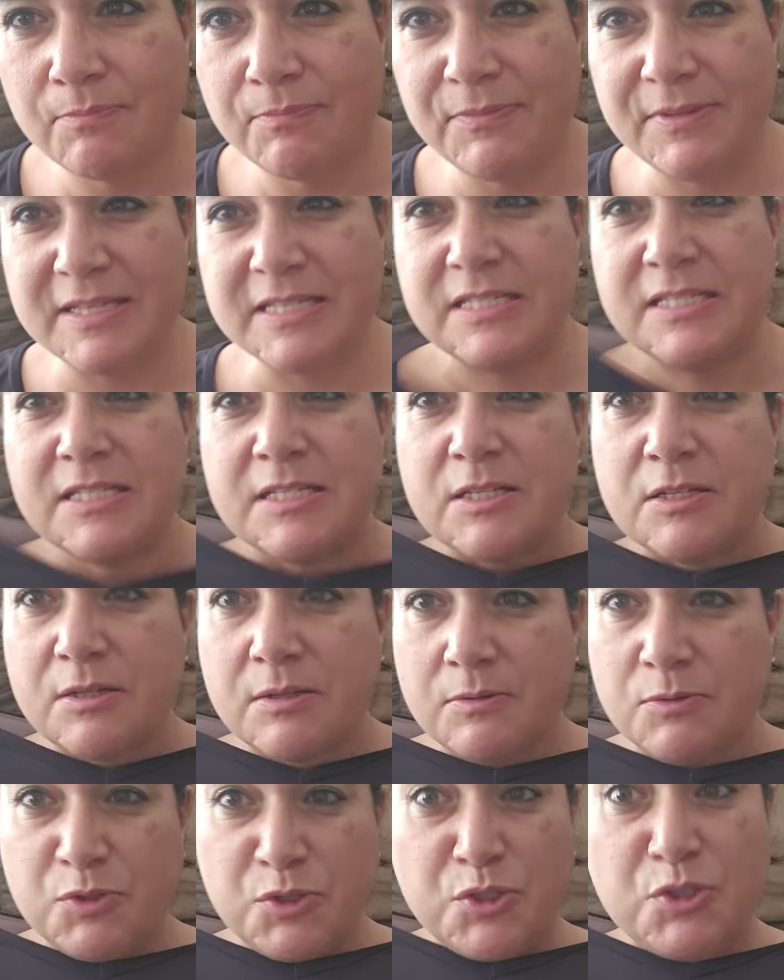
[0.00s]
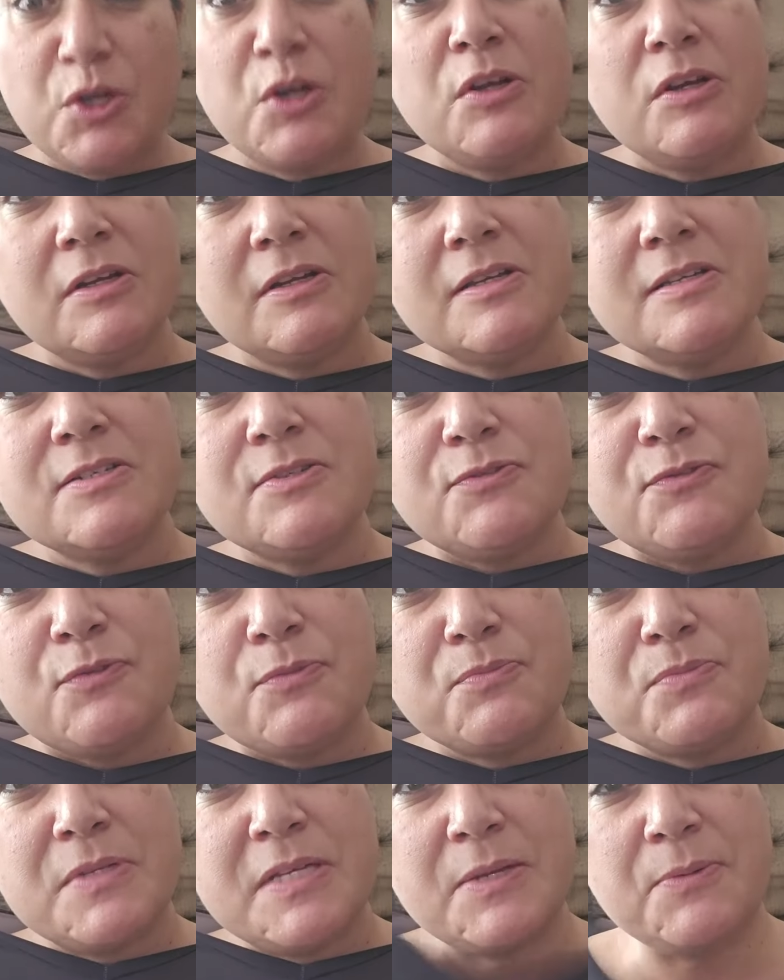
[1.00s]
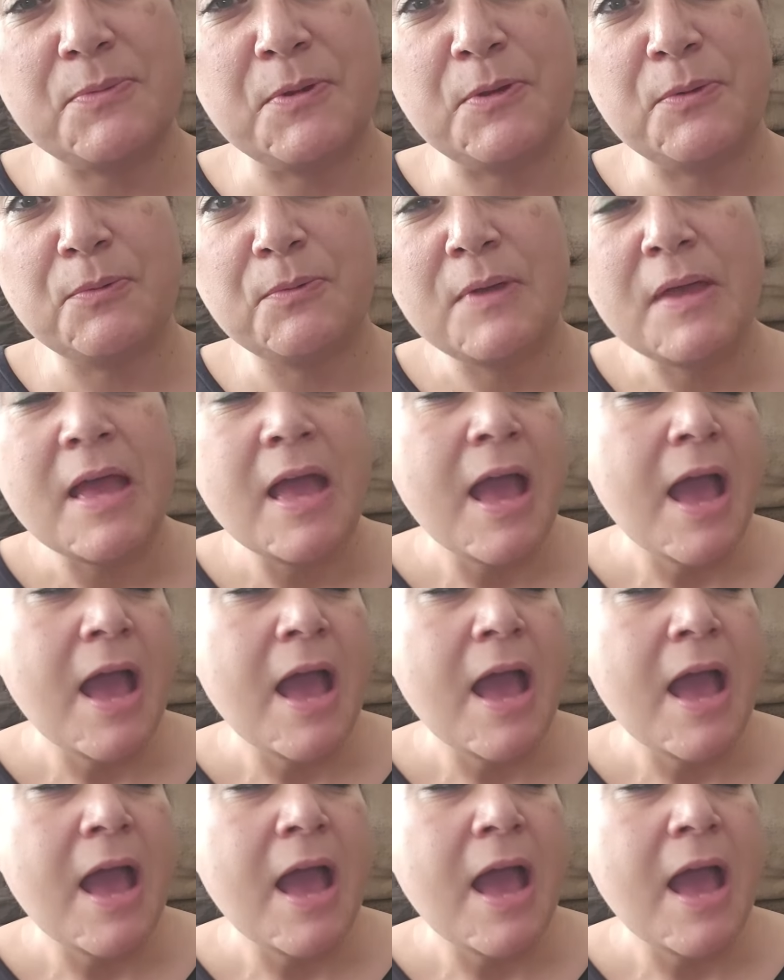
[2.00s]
this shirt is from Temu.